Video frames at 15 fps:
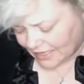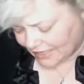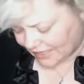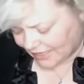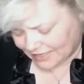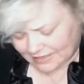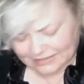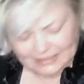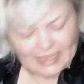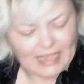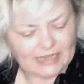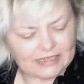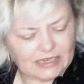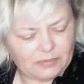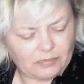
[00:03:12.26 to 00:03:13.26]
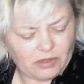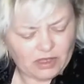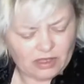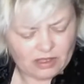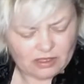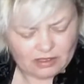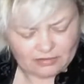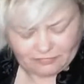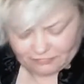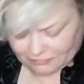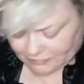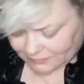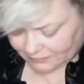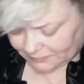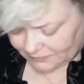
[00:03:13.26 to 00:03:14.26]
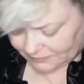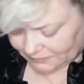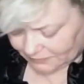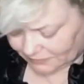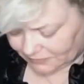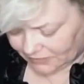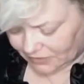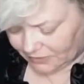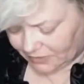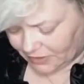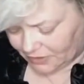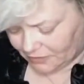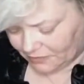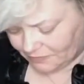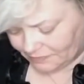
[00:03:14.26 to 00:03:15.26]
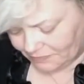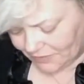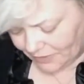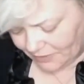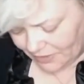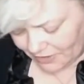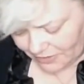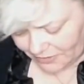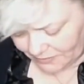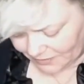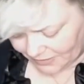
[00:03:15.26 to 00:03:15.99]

can't get the tag to come off. There we go. There we go. I